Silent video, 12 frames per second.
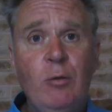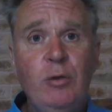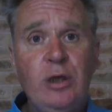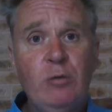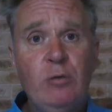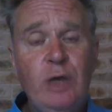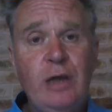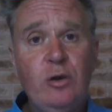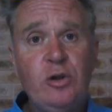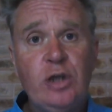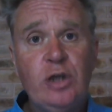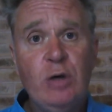We did a really
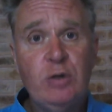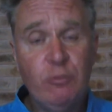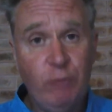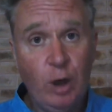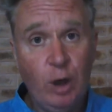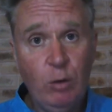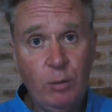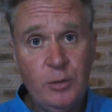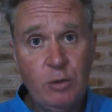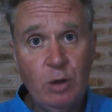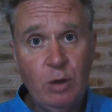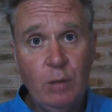good show as a follow-up
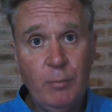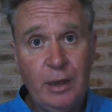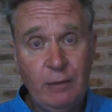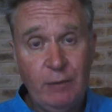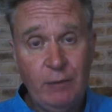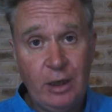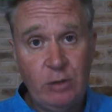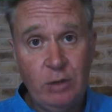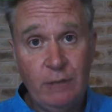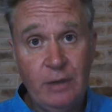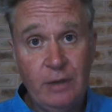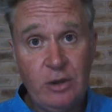to our manufacturing
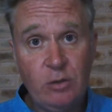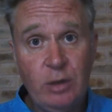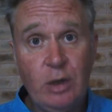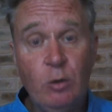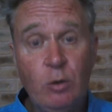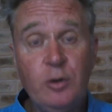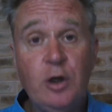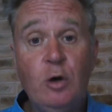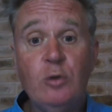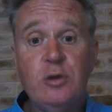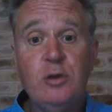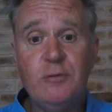of history called The
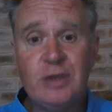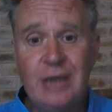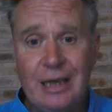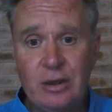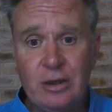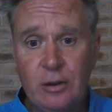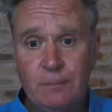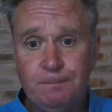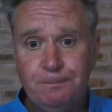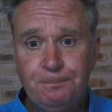Cult of Saturn.